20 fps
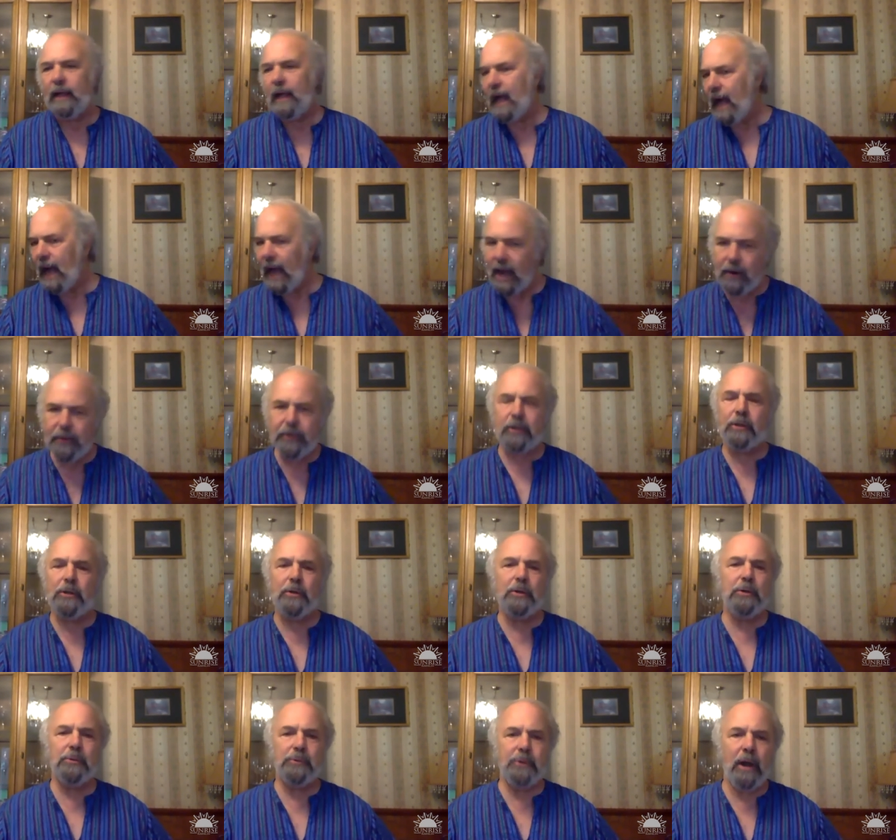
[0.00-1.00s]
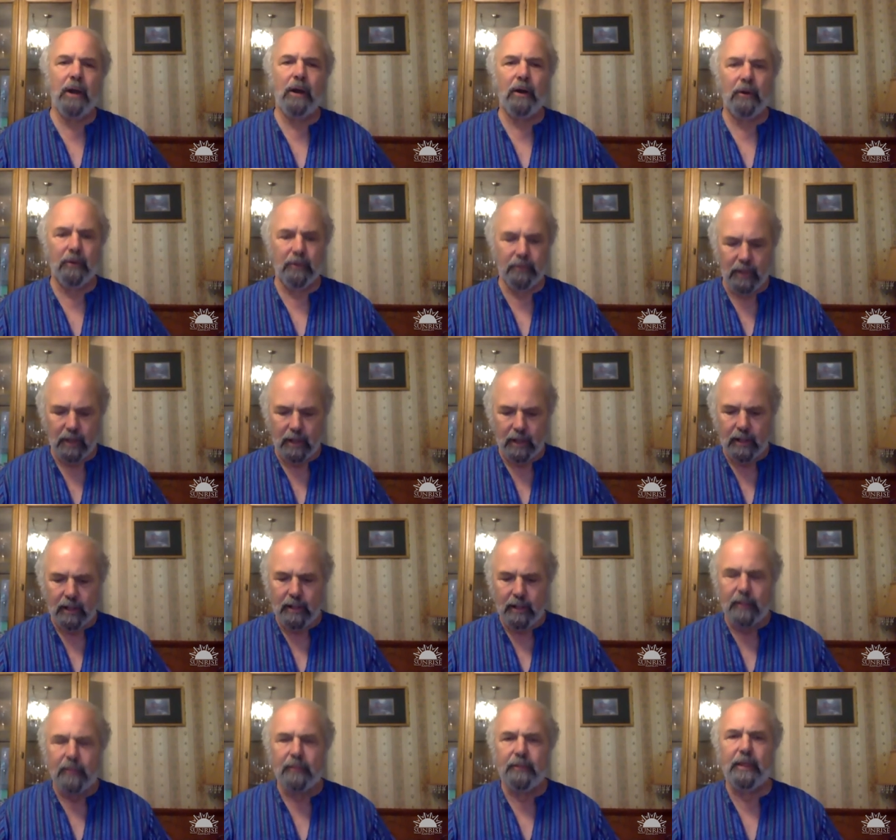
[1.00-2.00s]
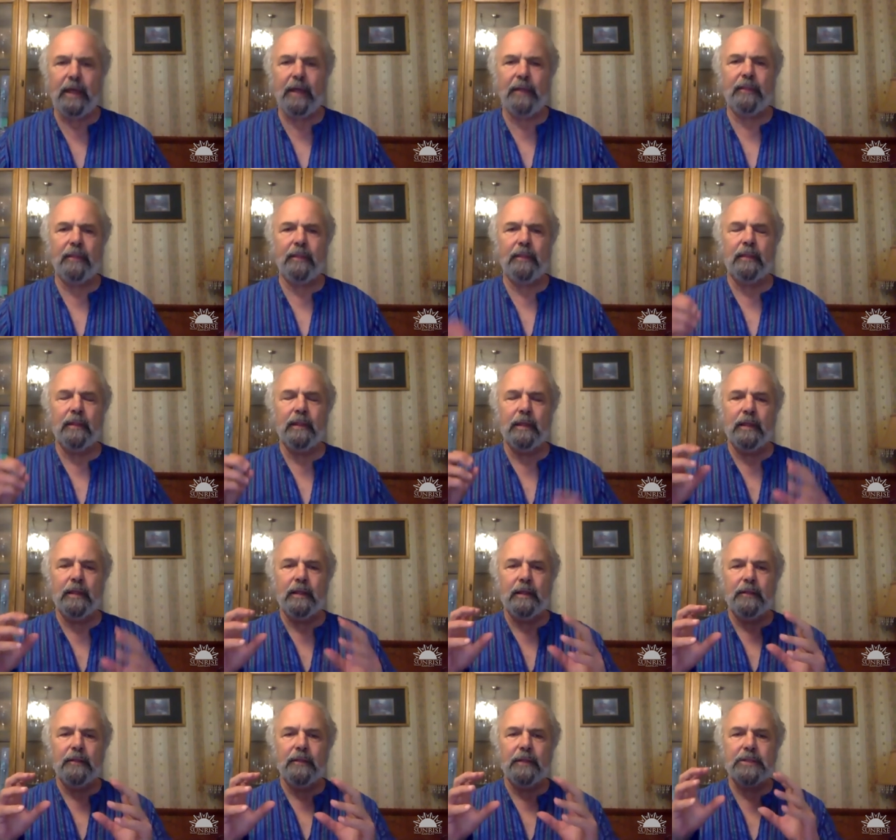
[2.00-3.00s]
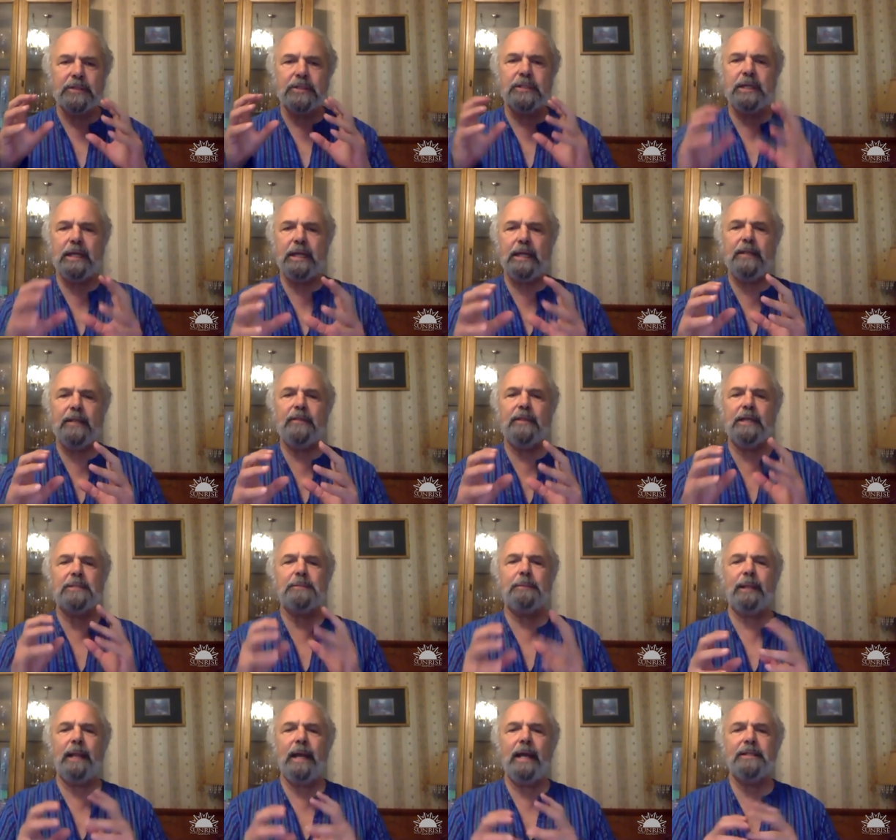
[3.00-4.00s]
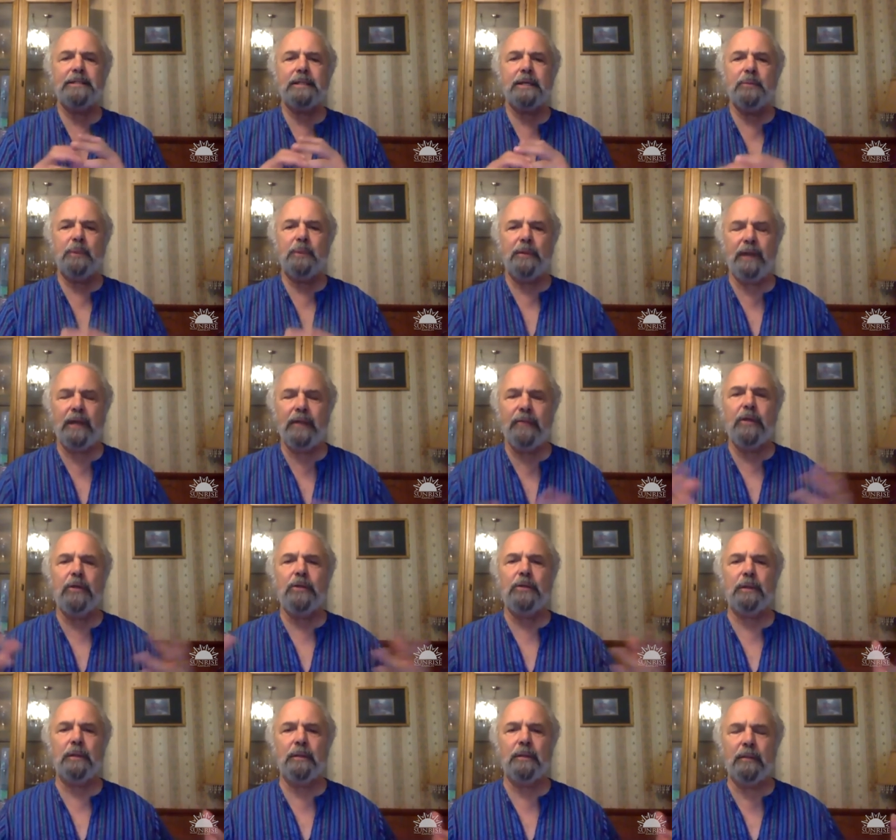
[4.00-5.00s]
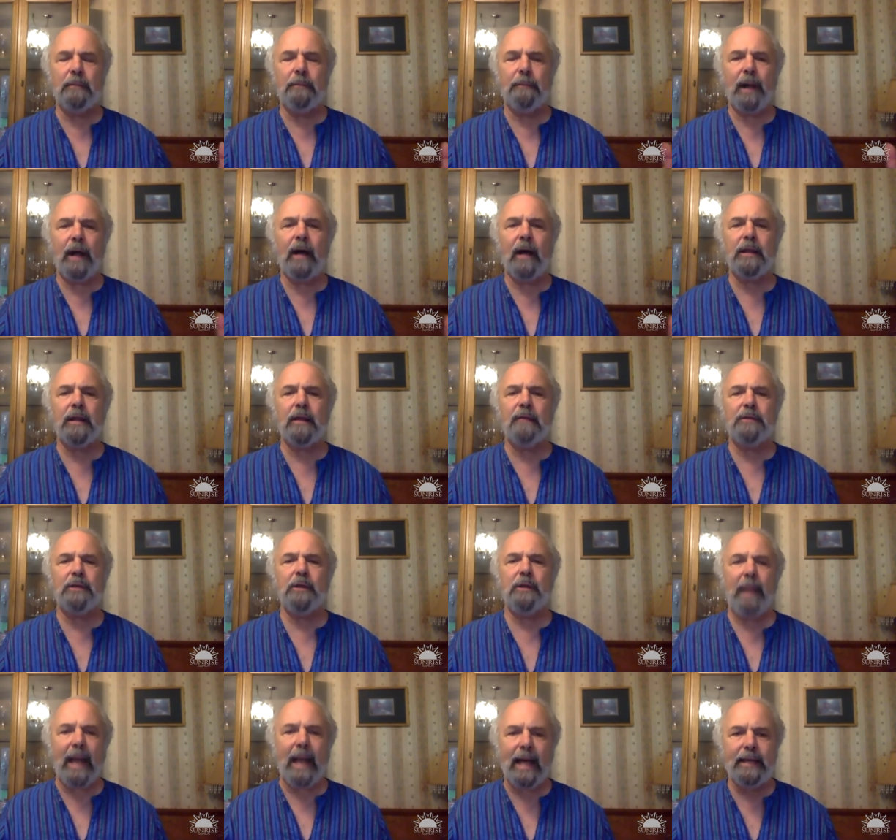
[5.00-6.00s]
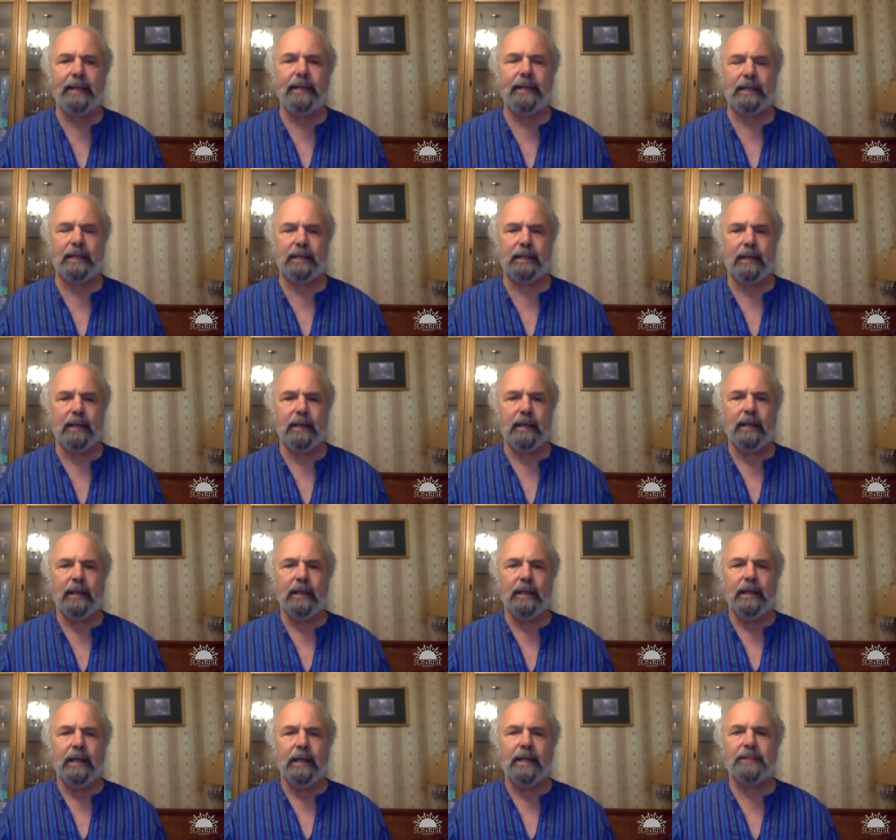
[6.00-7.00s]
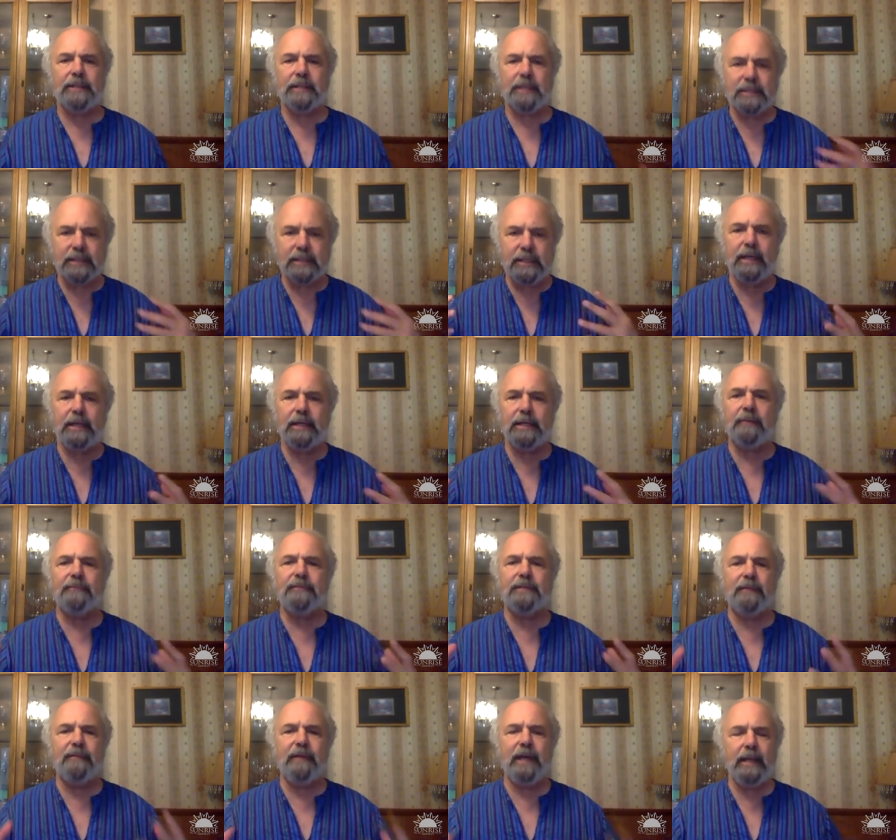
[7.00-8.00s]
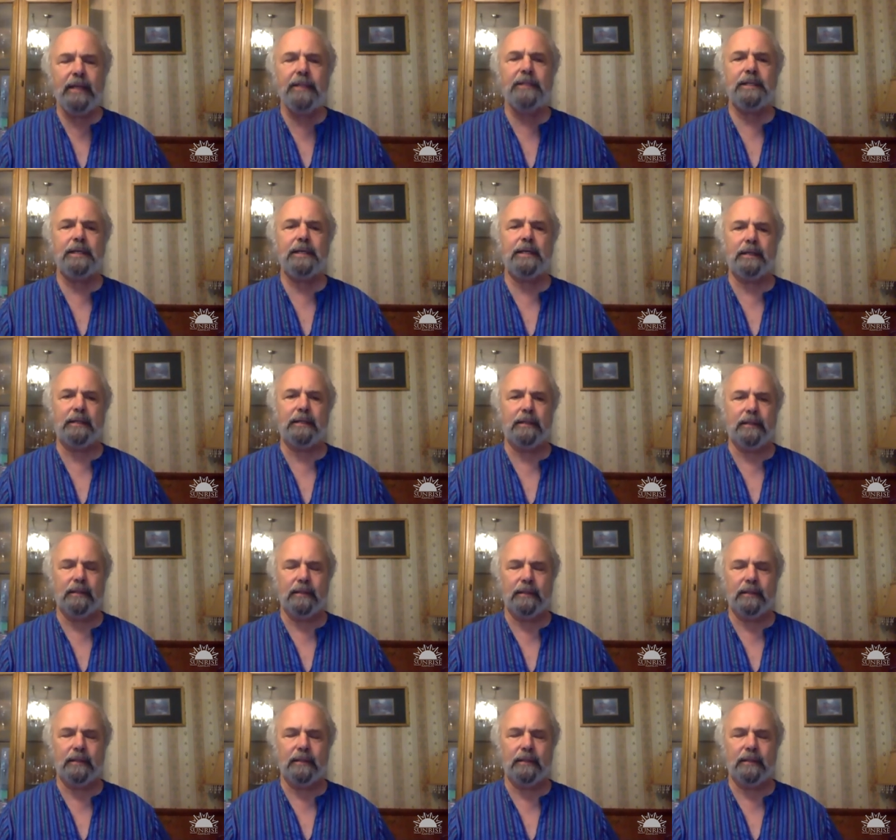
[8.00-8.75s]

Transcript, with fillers: How do you know that the seed that's planted within the body of humanity is the seed of divinity